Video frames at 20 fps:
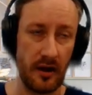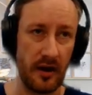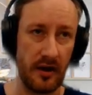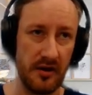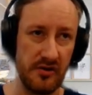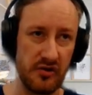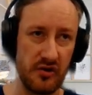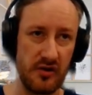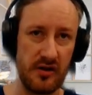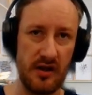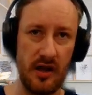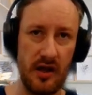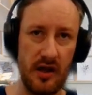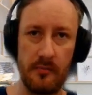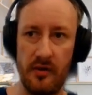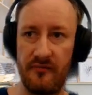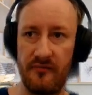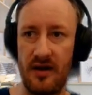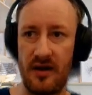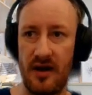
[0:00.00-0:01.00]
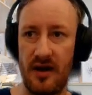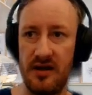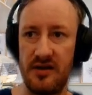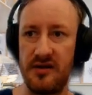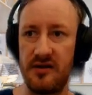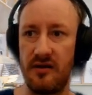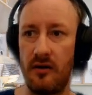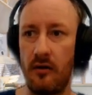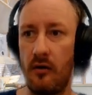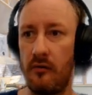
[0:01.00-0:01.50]
and you can get a bit of an
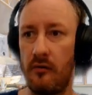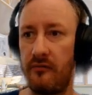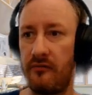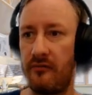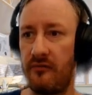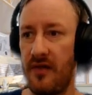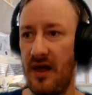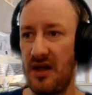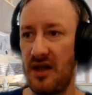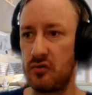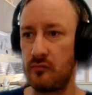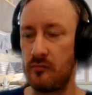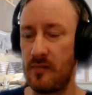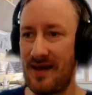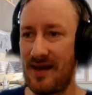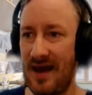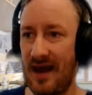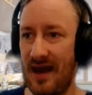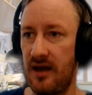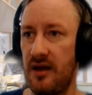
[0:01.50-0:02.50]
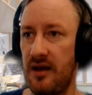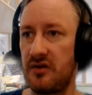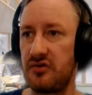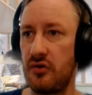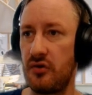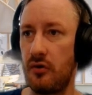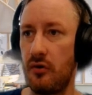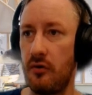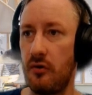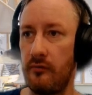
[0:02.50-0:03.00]
idea of the actual
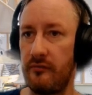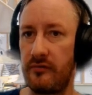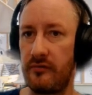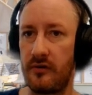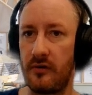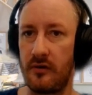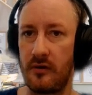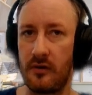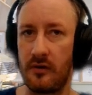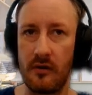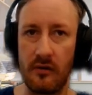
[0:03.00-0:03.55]
mechanics of